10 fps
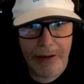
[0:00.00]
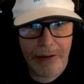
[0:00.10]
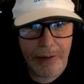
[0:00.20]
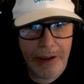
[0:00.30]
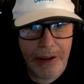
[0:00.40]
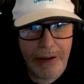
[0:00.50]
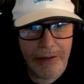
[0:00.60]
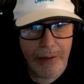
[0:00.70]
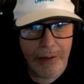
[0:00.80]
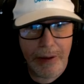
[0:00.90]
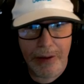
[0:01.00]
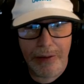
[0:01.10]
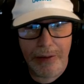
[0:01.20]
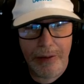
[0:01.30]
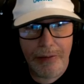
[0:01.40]
trees or walking
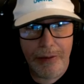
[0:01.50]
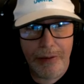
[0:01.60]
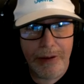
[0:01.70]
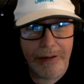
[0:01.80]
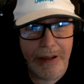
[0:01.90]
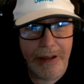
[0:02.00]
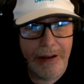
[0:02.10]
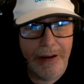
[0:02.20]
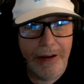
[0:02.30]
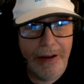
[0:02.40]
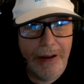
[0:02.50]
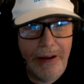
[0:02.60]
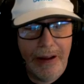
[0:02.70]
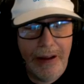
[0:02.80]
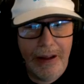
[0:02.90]
through the forest.
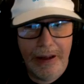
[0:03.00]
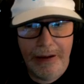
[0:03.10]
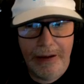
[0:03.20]
And